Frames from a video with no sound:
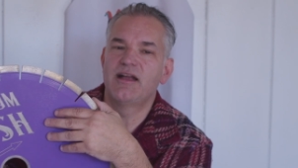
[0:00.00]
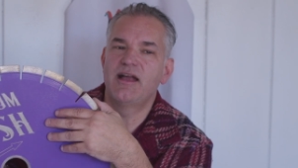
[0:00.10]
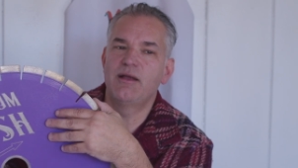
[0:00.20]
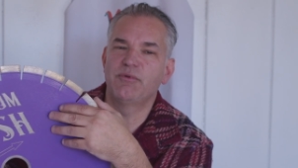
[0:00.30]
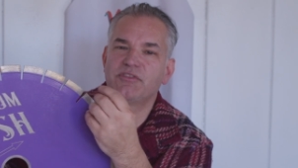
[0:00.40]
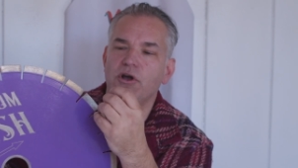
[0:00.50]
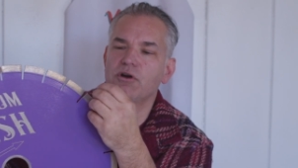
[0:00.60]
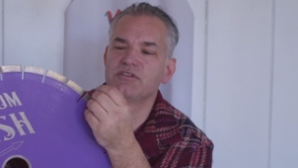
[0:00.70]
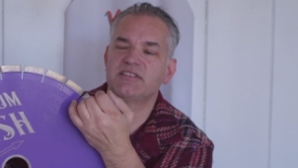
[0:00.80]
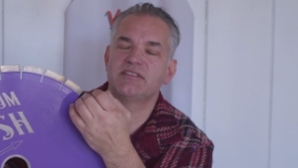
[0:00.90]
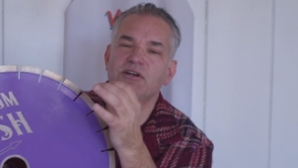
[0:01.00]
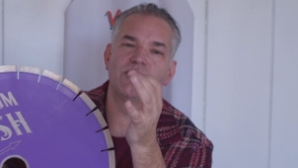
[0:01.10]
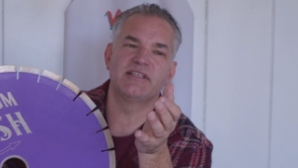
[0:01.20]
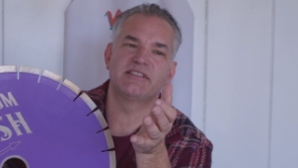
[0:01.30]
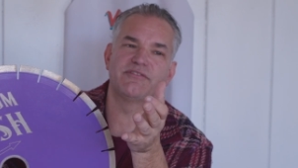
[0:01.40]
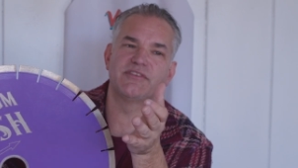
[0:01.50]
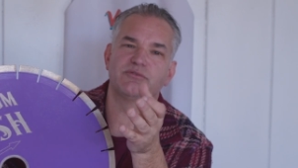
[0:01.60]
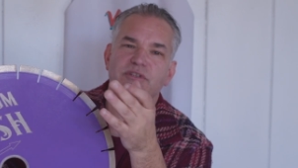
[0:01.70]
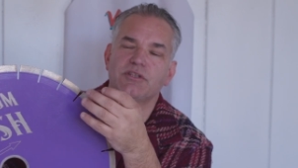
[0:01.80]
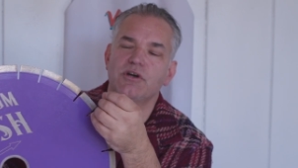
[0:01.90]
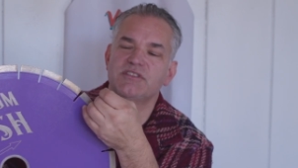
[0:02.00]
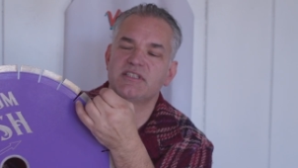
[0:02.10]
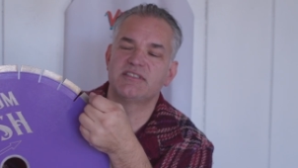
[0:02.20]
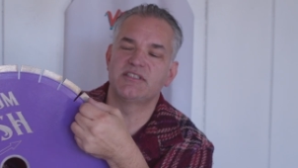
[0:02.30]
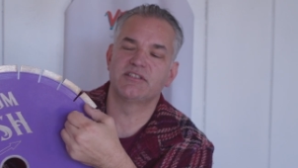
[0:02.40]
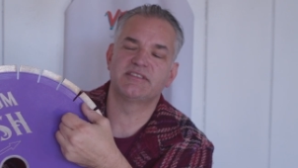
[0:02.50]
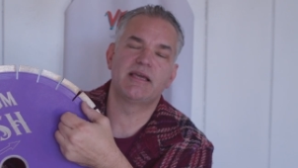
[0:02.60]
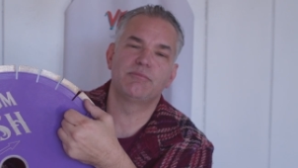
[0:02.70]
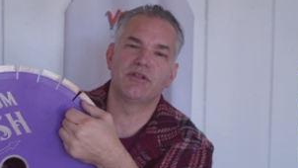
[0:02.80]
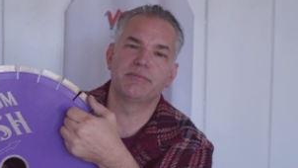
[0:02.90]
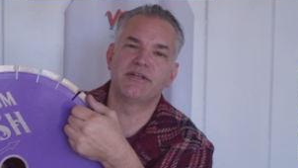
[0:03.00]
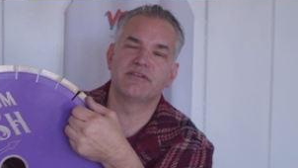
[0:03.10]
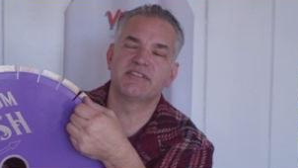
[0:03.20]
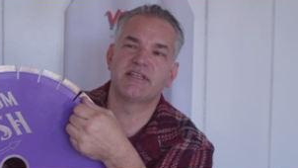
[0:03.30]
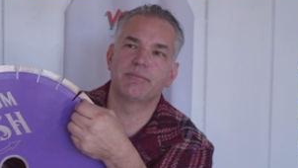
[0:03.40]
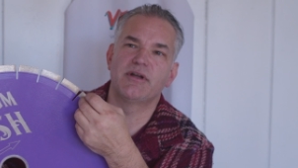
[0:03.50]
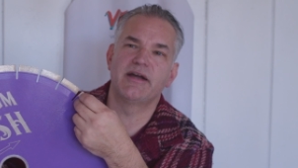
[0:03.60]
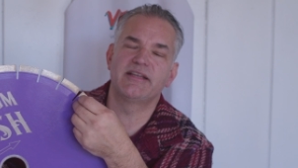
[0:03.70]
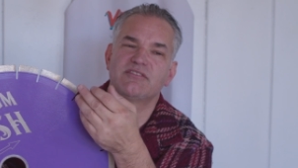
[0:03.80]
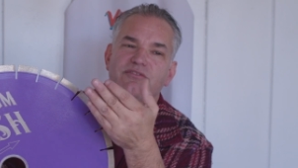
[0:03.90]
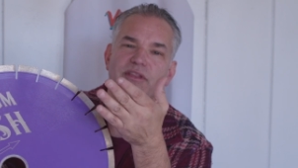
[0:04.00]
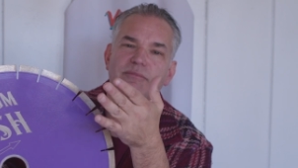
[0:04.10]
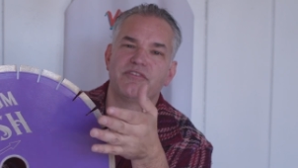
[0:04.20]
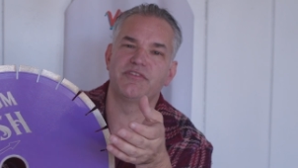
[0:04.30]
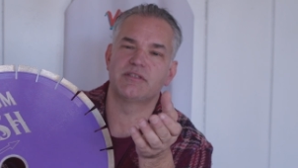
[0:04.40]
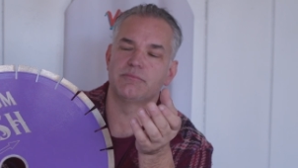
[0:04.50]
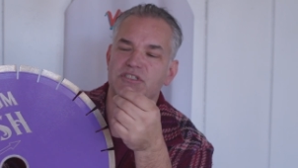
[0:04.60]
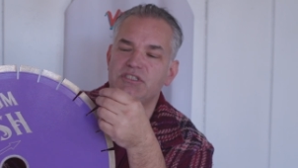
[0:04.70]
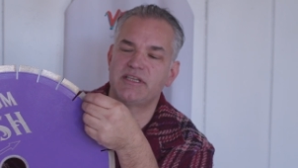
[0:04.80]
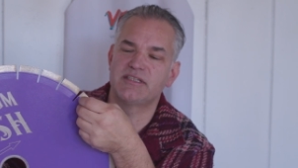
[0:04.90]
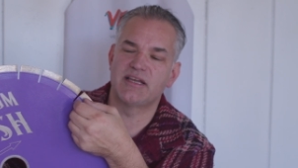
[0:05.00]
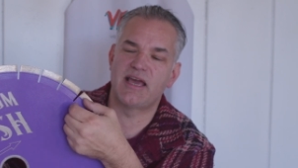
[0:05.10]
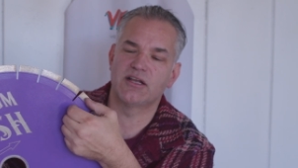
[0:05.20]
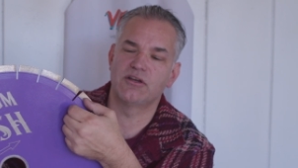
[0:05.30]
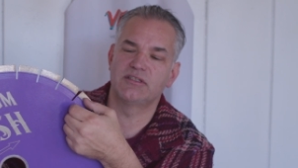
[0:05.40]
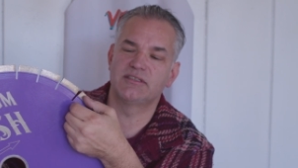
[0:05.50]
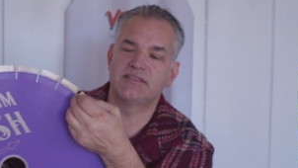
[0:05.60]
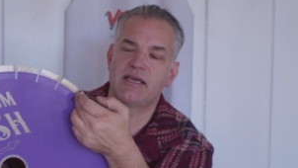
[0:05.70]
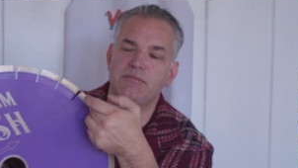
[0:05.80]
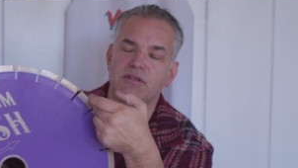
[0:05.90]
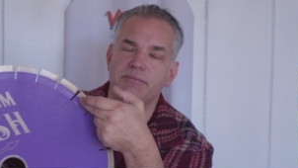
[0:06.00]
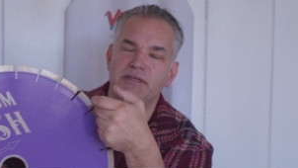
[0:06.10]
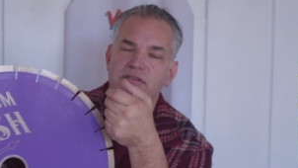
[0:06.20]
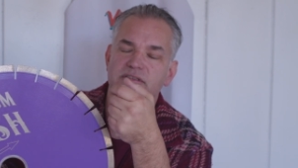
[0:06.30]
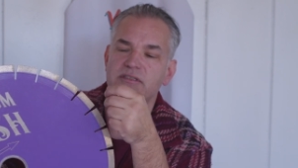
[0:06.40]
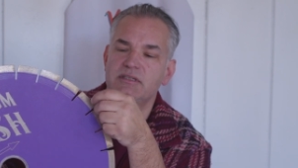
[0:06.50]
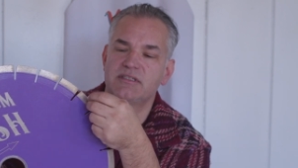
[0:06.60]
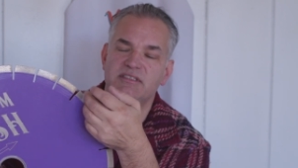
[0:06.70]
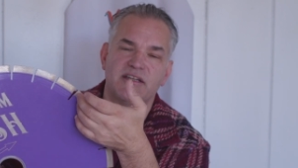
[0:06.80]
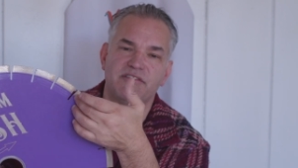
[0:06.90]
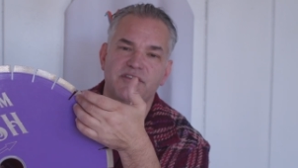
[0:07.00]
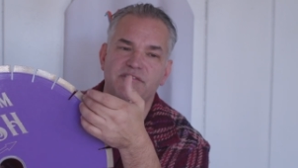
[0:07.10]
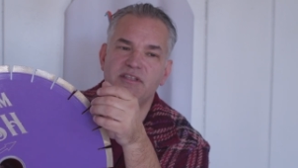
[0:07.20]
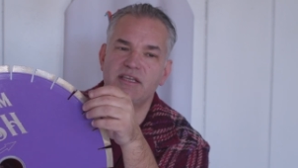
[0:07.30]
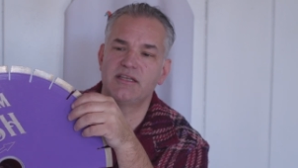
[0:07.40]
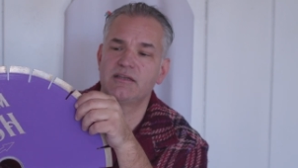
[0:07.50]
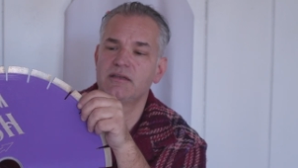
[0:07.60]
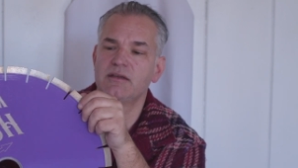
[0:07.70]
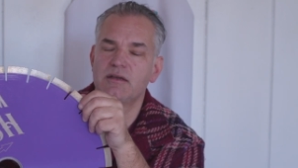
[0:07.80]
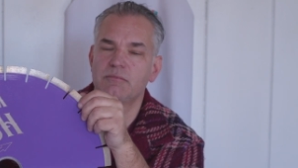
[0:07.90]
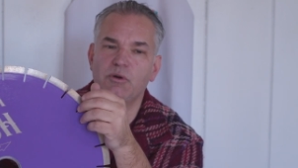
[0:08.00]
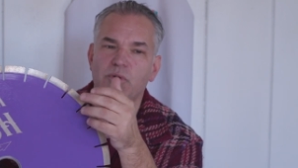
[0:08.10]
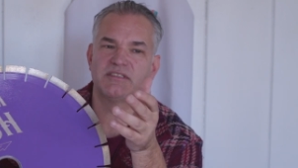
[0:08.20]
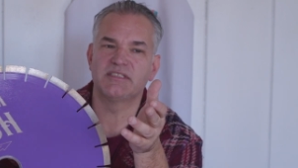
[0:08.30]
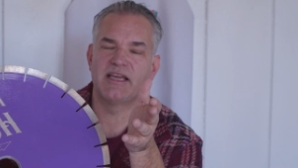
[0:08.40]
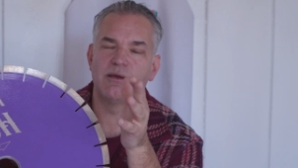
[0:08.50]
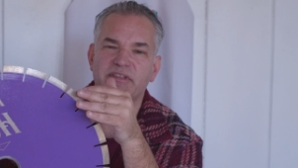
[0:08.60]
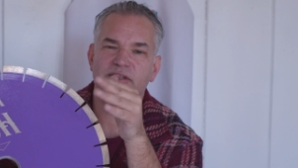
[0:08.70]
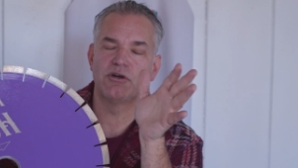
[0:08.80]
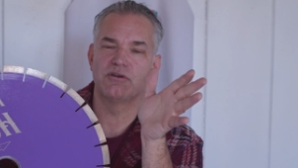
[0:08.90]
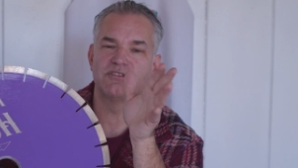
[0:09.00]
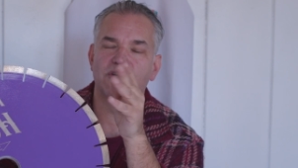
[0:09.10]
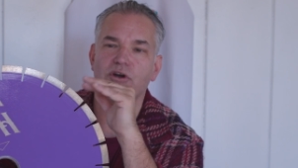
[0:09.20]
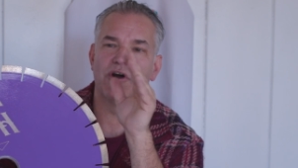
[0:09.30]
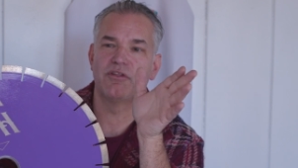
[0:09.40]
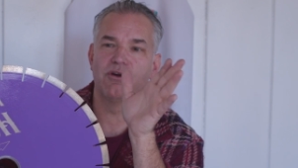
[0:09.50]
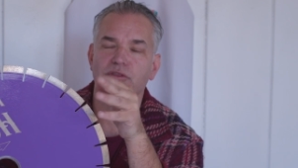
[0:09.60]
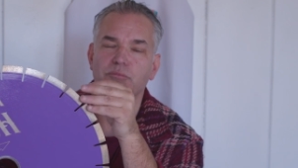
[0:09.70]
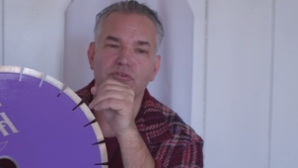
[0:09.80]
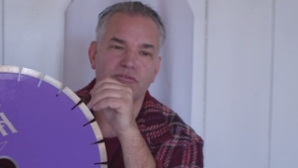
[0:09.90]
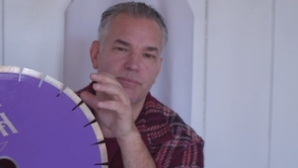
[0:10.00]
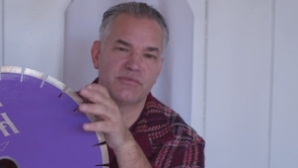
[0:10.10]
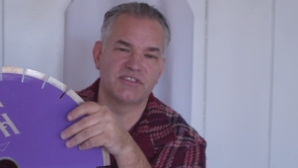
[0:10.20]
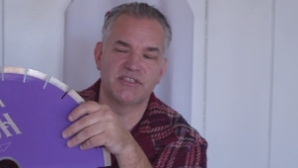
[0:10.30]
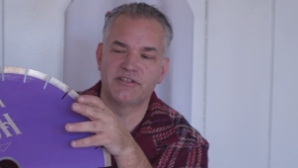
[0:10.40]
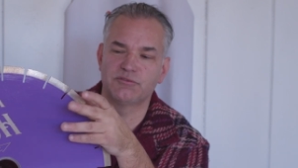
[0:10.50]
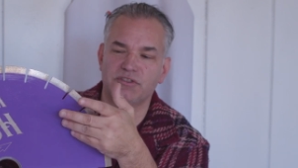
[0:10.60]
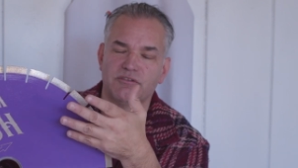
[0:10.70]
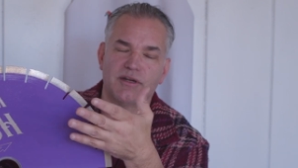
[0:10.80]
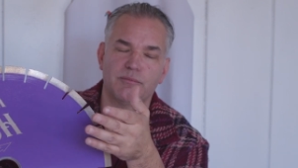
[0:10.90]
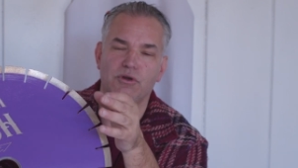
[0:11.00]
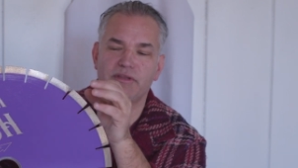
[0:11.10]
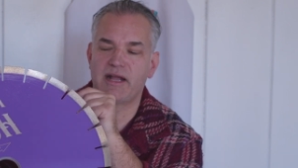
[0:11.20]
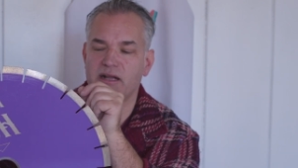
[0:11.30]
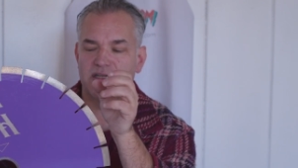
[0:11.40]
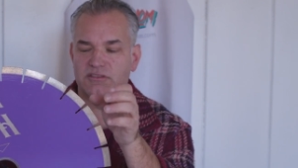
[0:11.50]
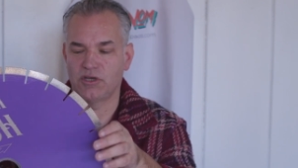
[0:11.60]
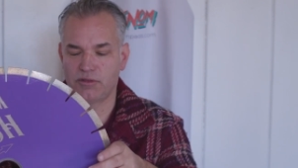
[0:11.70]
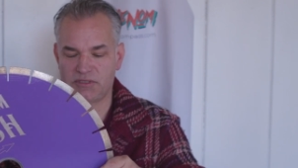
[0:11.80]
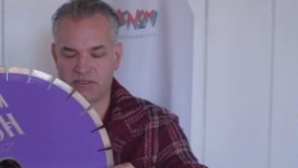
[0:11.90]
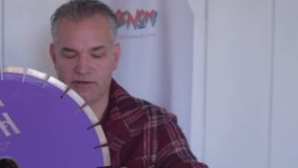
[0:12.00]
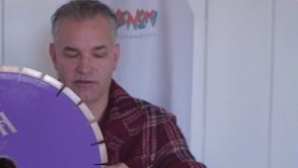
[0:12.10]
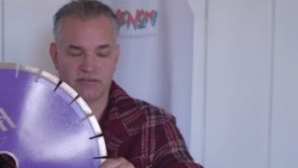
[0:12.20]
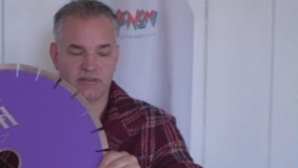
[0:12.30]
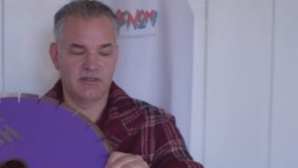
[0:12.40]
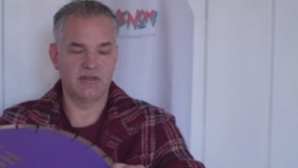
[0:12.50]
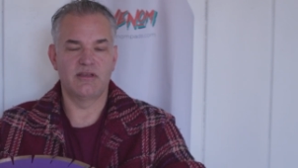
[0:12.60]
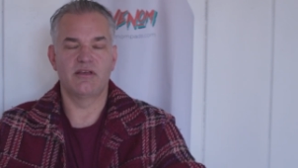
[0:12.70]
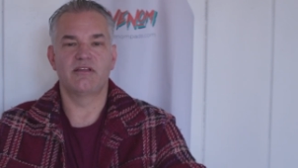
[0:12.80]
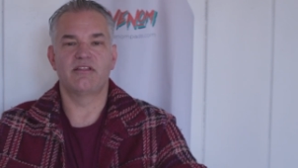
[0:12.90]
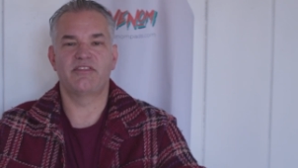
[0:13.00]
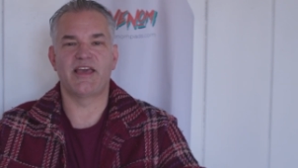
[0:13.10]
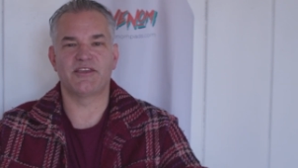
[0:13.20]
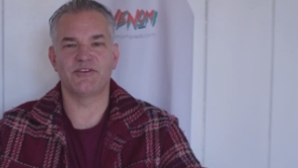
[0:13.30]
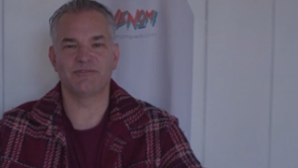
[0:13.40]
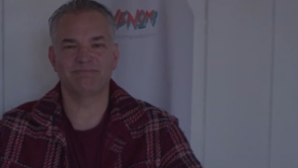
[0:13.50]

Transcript: And with those, the only difference with those is they're 10 millimeter segment heights for them to fit the machines. I had to go to 10 millimeters instead of 15. But once again, with those on the Blue Ripper series, when they run them on that, cuts all the materials. Thank you.